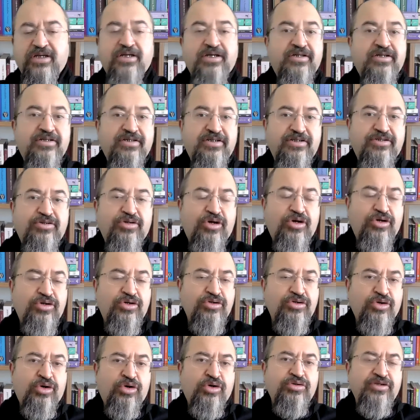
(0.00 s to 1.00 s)
Return
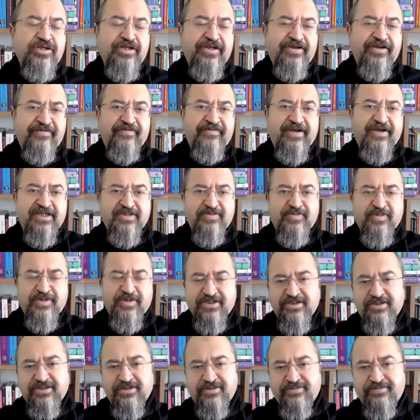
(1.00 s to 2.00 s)
on investment.
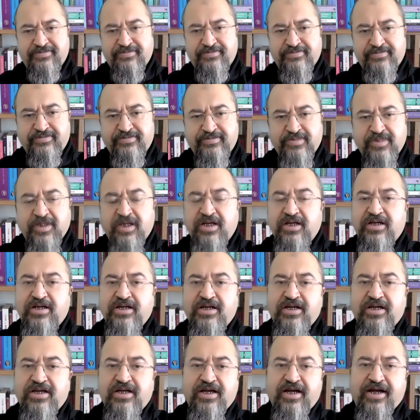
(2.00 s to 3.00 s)

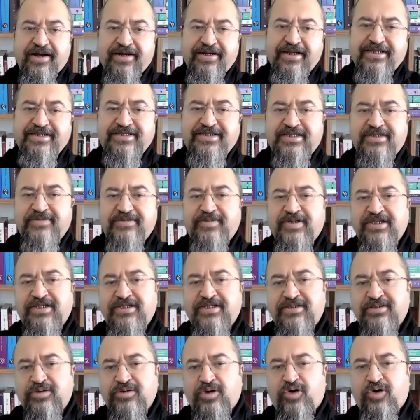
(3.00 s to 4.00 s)
An estimate
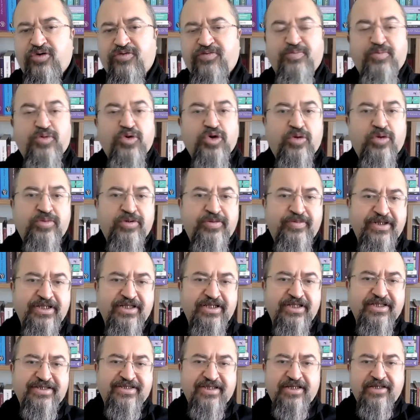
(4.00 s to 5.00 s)
of
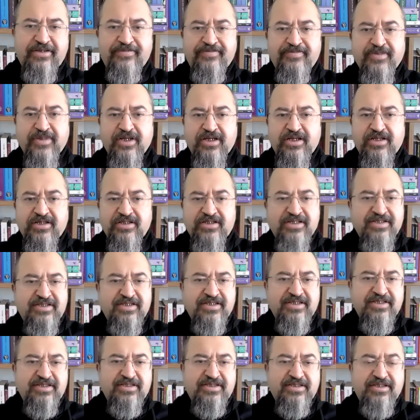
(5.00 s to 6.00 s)
probability, this
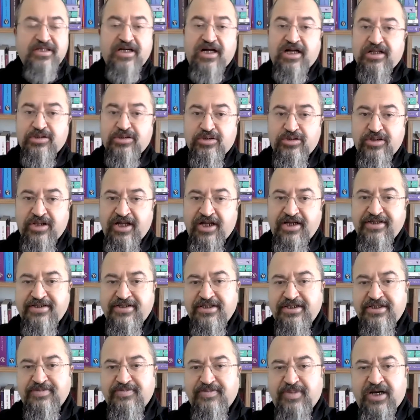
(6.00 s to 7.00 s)
is
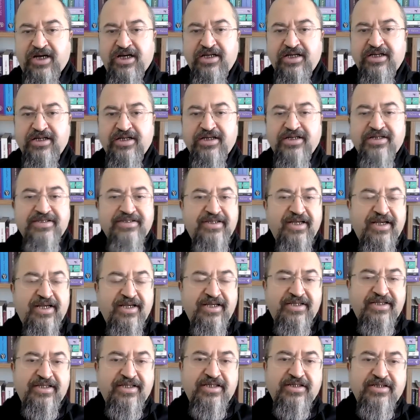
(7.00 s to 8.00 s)
calculated by
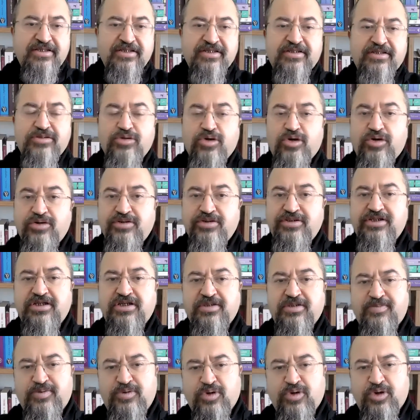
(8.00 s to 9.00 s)
taking the total
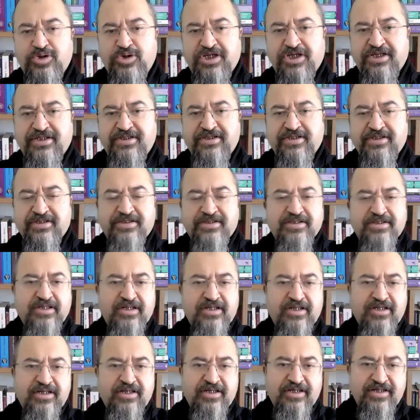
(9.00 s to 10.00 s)
projected
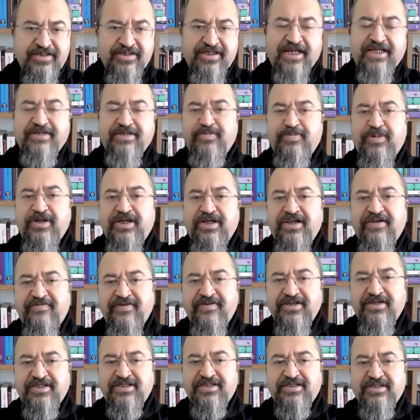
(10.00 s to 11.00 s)
net
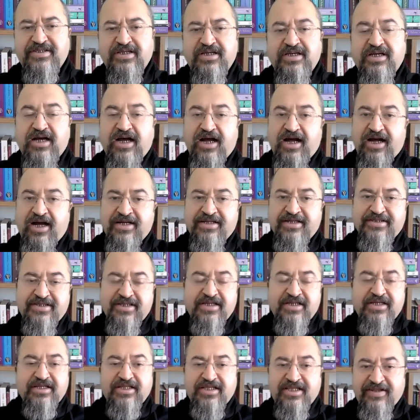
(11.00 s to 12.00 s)
benefits and
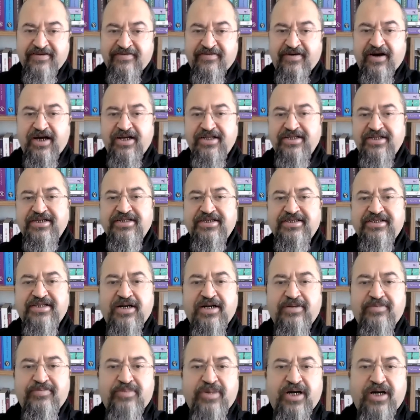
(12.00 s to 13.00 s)
dividing
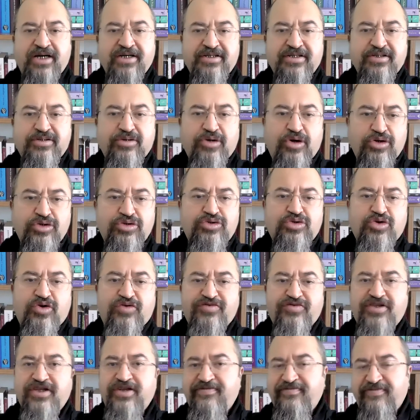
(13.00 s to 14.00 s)
them by the cost of
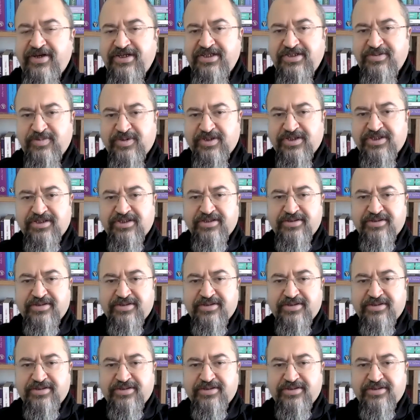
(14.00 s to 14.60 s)
the investment.